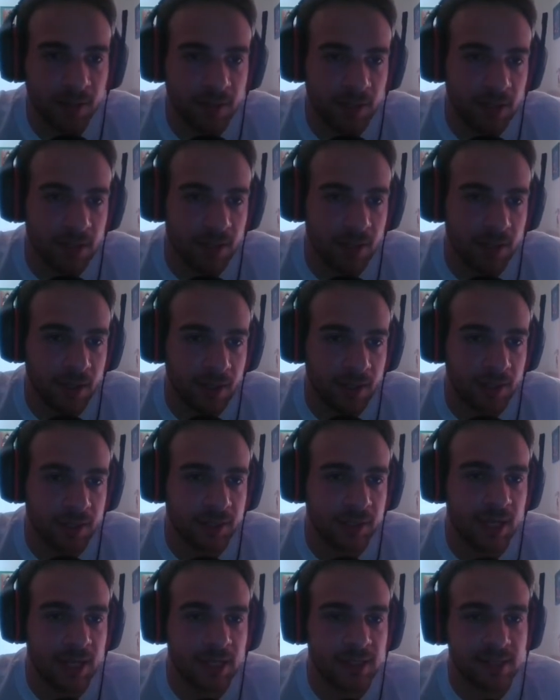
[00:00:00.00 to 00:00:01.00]
Then it
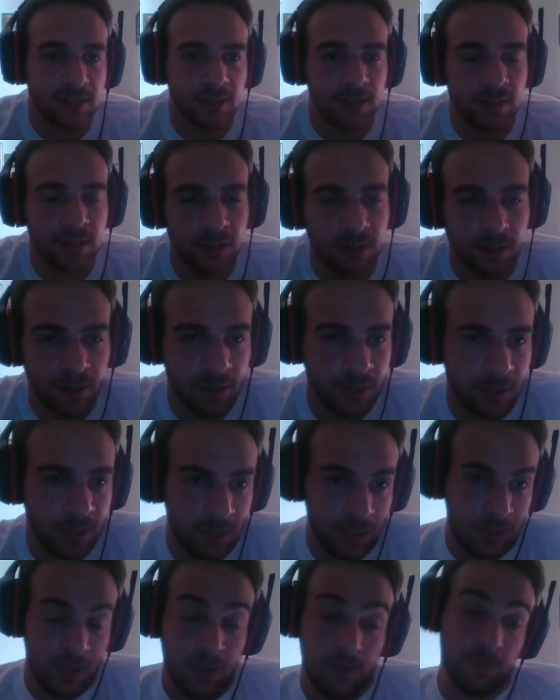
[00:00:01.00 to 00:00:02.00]
gains the
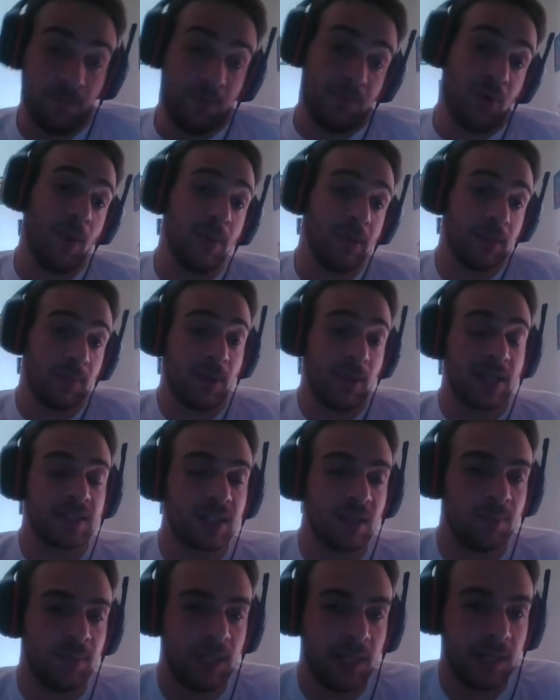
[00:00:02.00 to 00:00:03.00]
probably the best
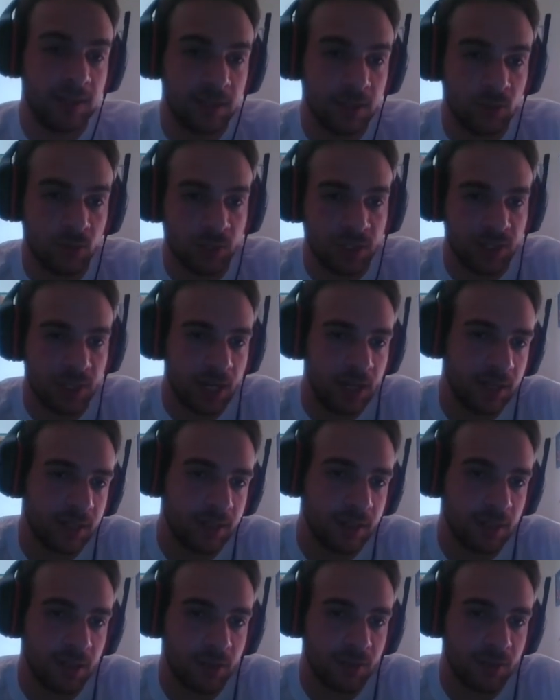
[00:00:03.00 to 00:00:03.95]
ability to create